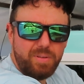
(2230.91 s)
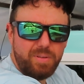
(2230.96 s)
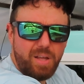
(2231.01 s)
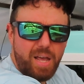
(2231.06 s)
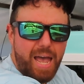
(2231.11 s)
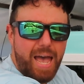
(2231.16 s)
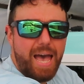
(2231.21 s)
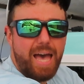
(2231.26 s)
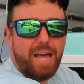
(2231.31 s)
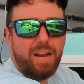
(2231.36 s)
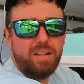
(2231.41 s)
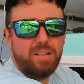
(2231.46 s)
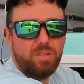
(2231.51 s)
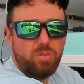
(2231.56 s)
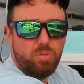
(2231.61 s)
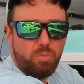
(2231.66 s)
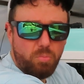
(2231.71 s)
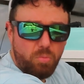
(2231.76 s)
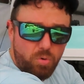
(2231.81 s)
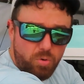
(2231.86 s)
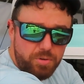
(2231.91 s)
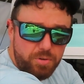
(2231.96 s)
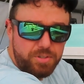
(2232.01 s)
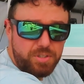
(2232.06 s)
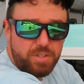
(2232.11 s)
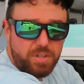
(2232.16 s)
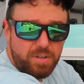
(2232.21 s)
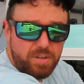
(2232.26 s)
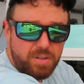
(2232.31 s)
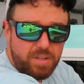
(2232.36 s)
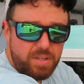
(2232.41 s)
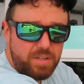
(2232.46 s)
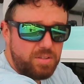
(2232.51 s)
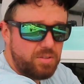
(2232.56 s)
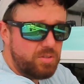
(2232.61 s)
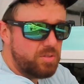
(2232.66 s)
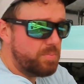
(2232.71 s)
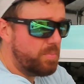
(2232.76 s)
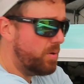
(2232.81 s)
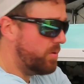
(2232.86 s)
add a little more security to
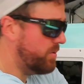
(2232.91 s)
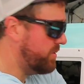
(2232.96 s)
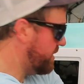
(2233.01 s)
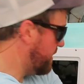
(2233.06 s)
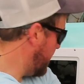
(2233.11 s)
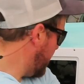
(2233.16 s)
those bolts.